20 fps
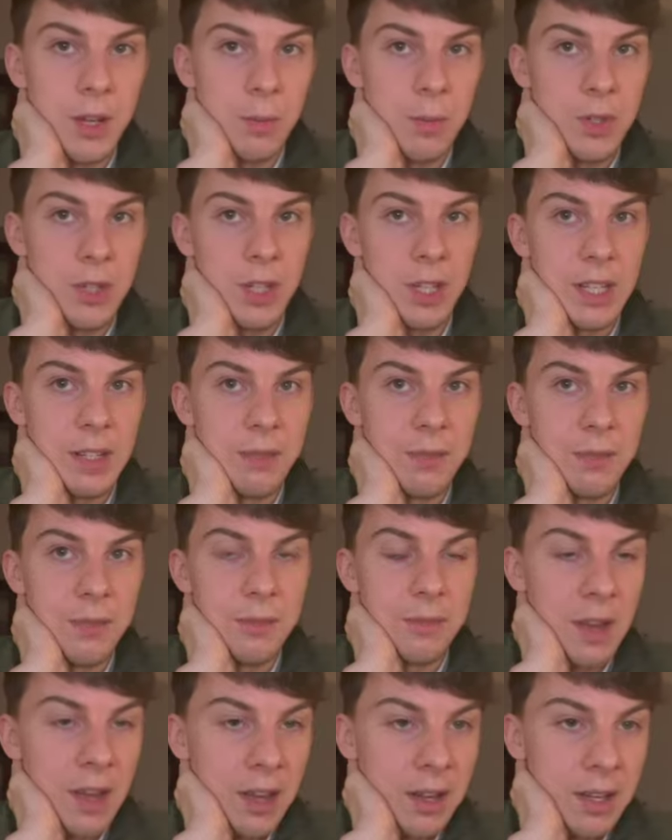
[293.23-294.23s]
which claims
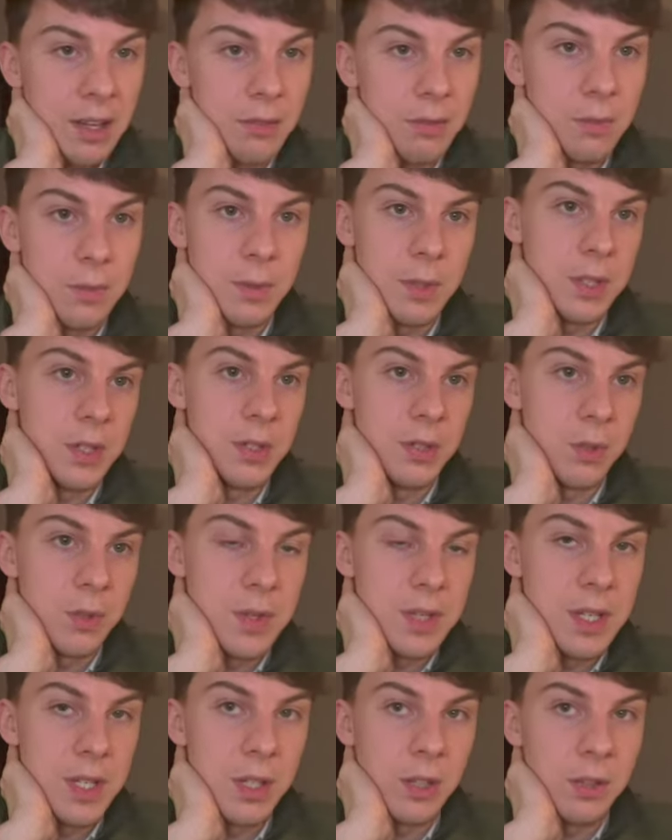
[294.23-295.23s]
5, which is
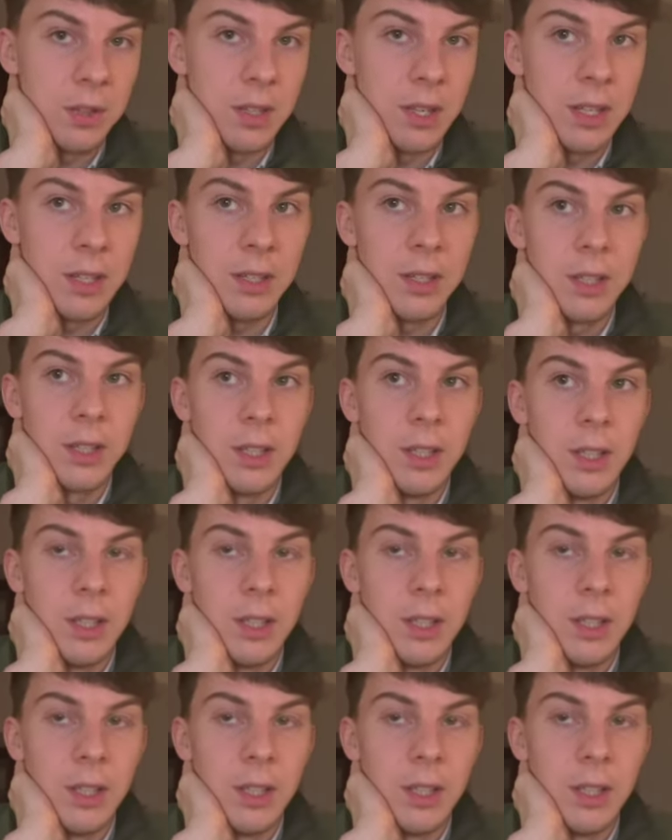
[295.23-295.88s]
always a good thing.